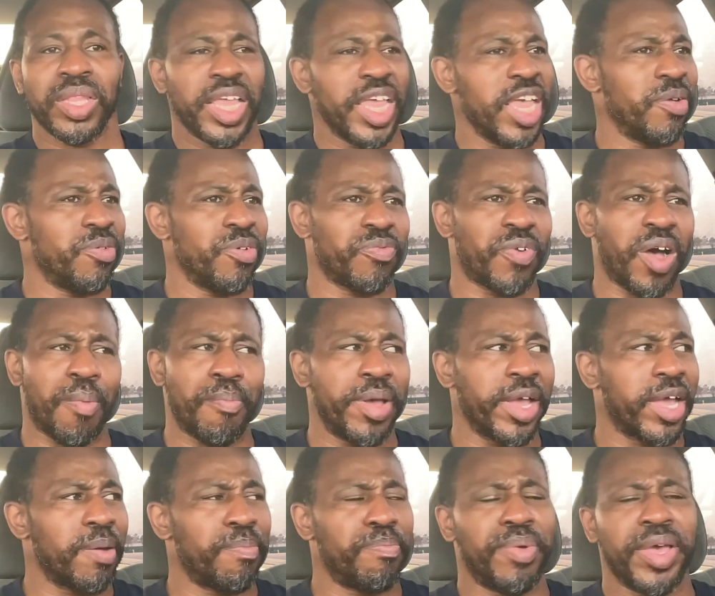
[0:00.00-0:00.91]
Even if I
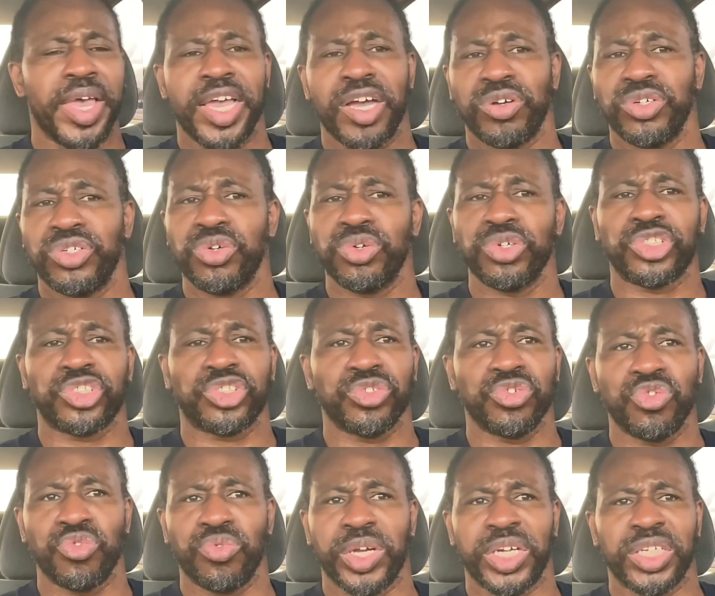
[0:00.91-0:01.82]
make it big on
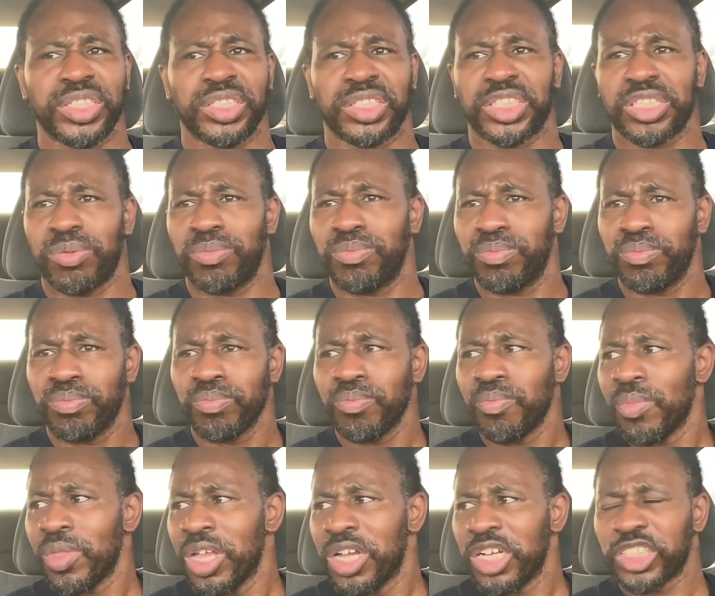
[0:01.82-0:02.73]
YouTube and
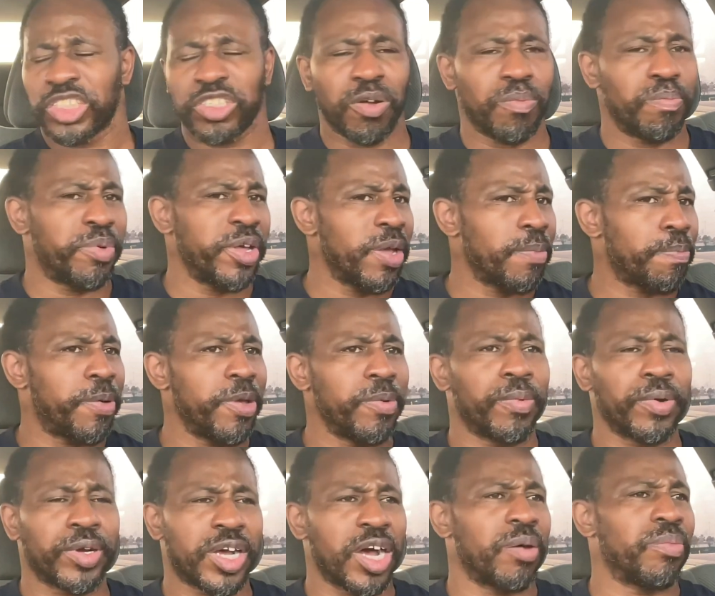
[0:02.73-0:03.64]
some big
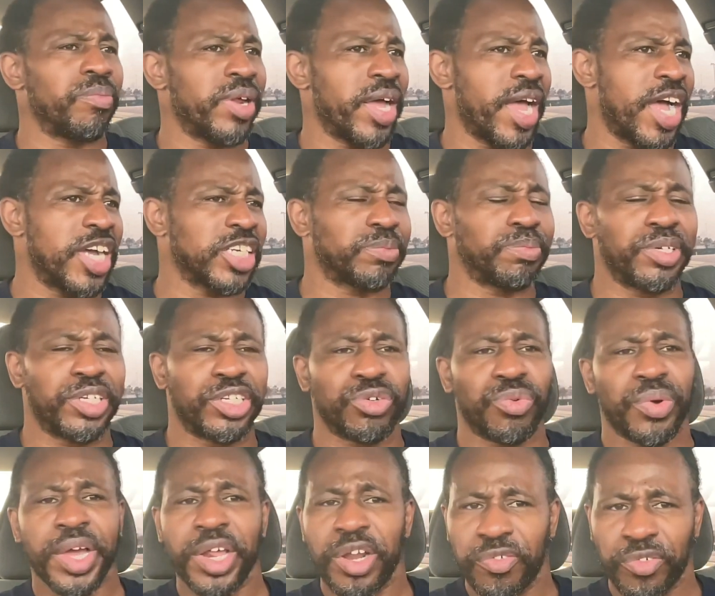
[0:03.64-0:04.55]
people come to ask me to
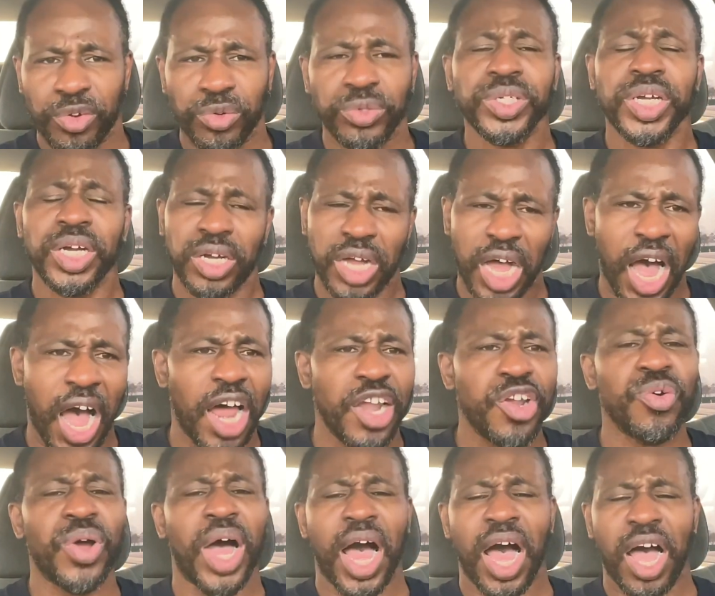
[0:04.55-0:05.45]
do interviews, yeah, I
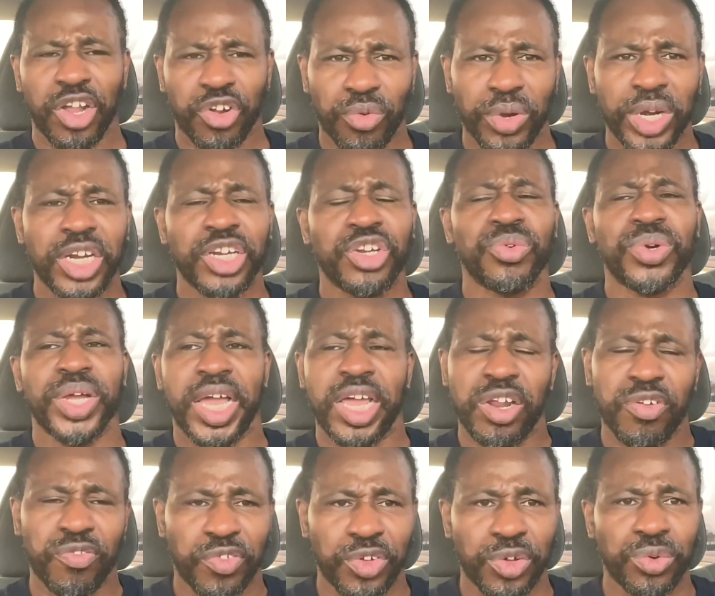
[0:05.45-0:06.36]
do. I agree to do the
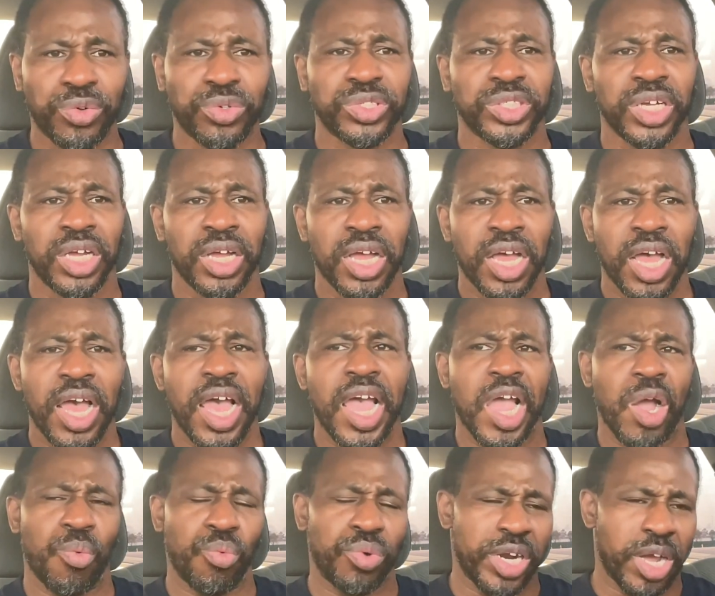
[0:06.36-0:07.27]
interviews.
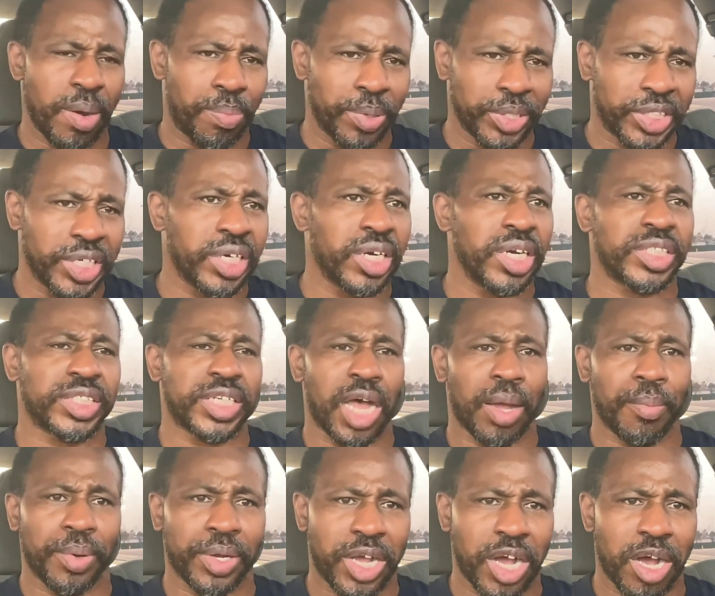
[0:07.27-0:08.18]
And when that particular
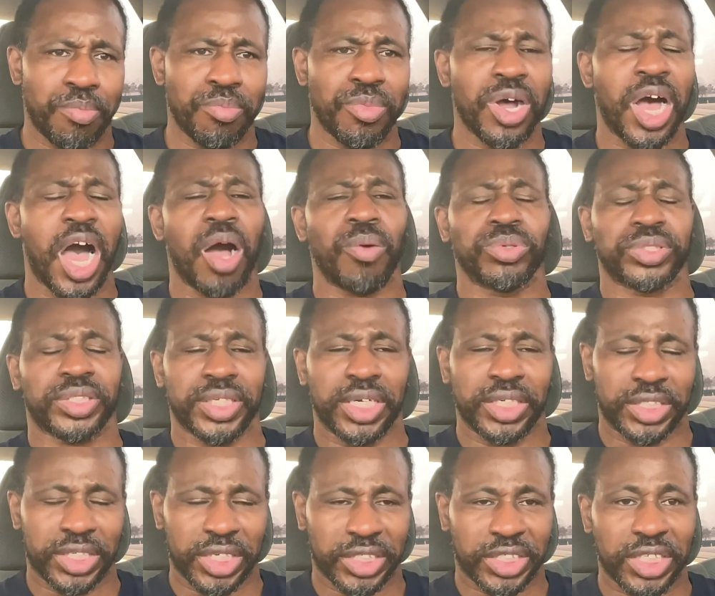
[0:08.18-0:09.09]
topic come up, I would say
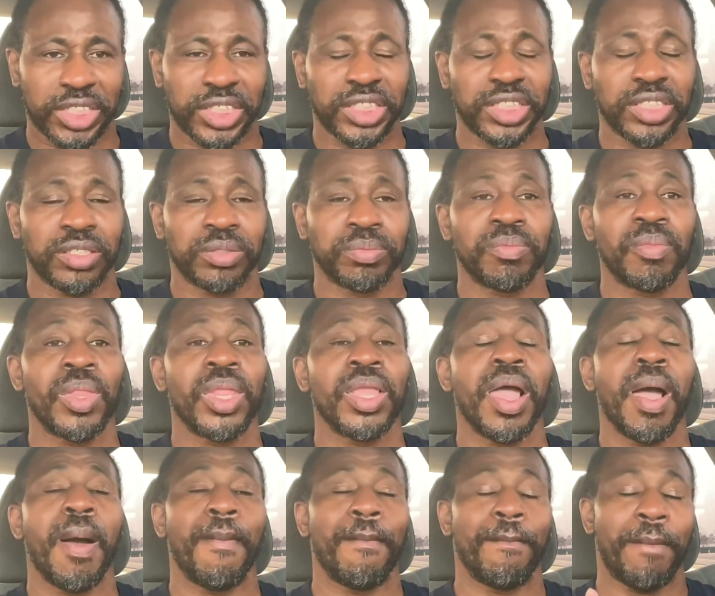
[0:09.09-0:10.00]
just this is,
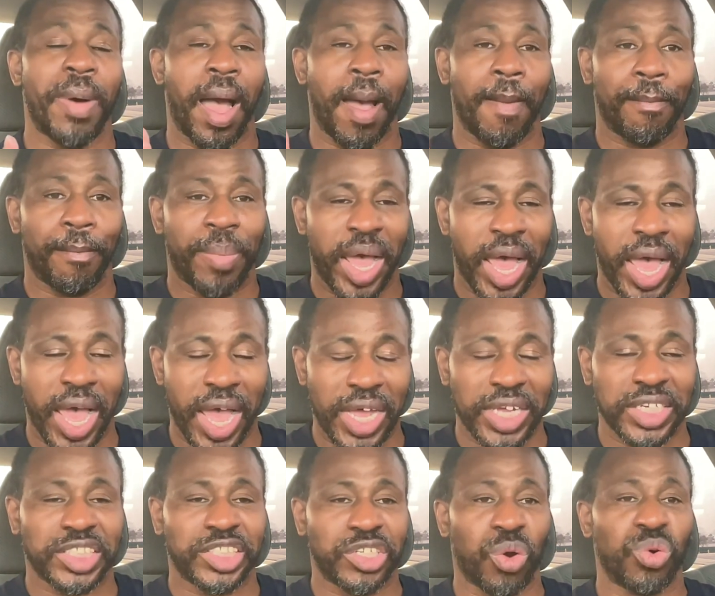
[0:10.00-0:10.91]
my
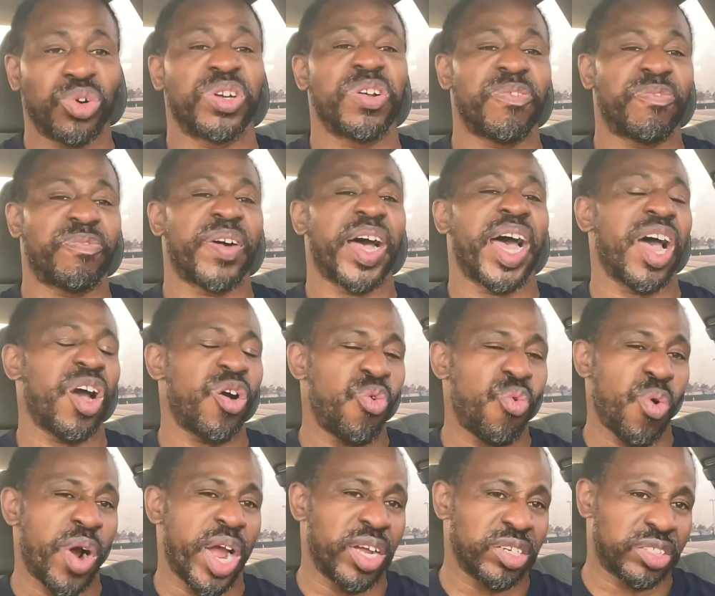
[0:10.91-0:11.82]
past don't define
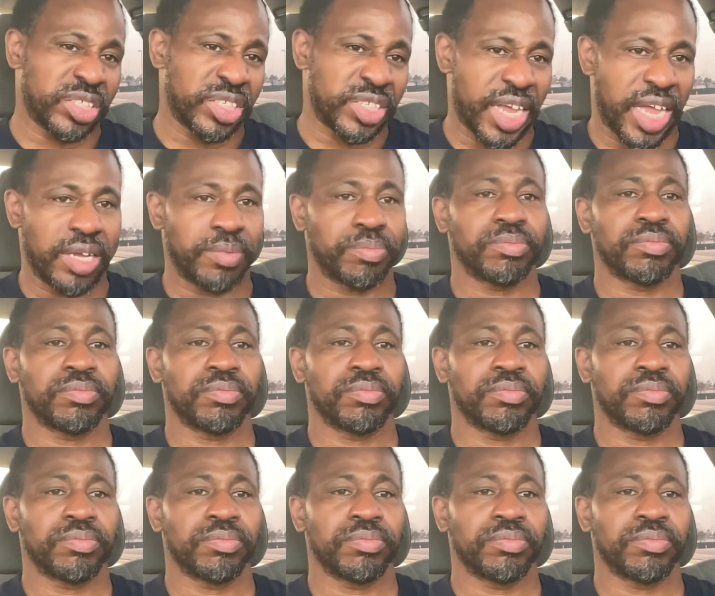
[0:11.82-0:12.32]
who I am today.